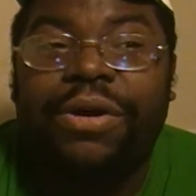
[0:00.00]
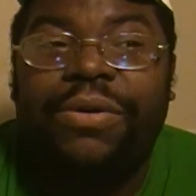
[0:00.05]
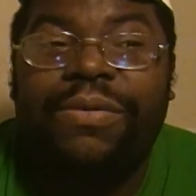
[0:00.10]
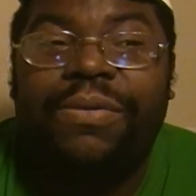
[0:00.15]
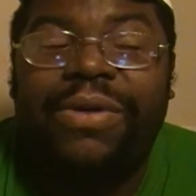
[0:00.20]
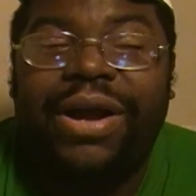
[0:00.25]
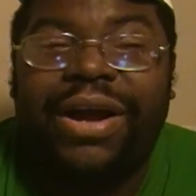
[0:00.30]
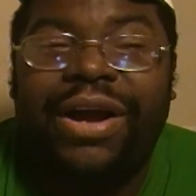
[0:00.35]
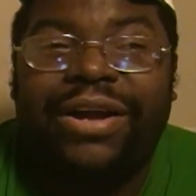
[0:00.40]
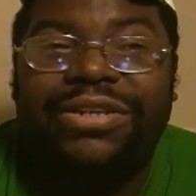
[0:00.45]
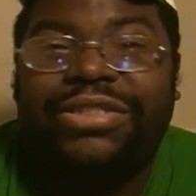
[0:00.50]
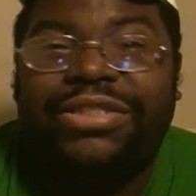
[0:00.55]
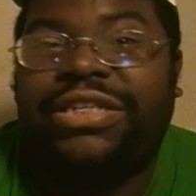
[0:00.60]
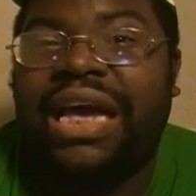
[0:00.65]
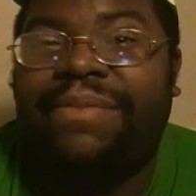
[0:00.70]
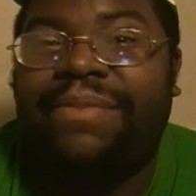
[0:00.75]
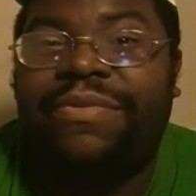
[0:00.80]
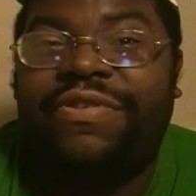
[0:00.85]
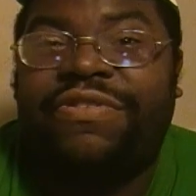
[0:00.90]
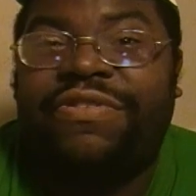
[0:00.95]
where
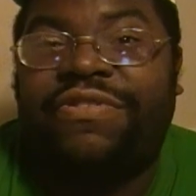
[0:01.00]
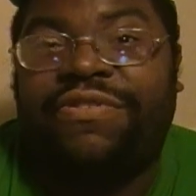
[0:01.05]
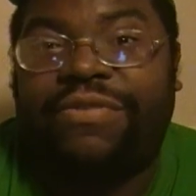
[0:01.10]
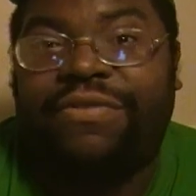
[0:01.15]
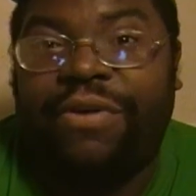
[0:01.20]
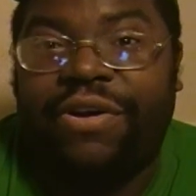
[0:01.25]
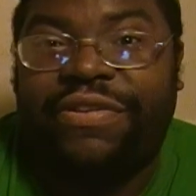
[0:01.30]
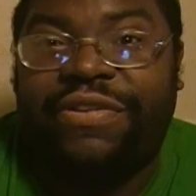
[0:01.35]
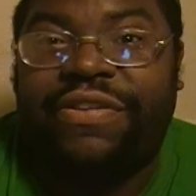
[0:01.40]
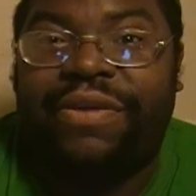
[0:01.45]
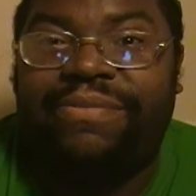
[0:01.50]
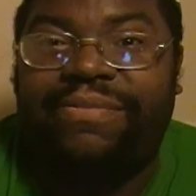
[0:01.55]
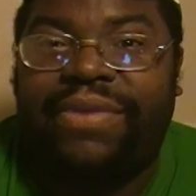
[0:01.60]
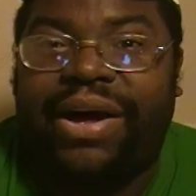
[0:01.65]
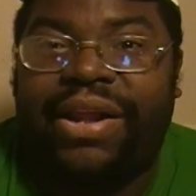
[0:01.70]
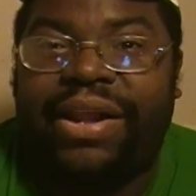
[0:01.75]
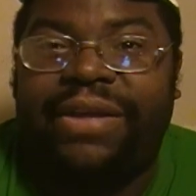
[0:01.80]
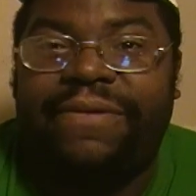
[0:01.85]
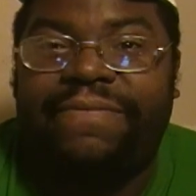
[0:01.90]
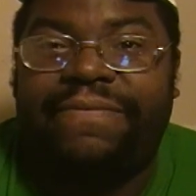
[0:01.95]
Sheamus destroys
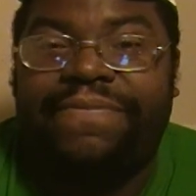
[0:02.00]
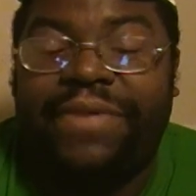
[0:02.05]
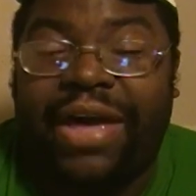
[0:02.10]
somebody.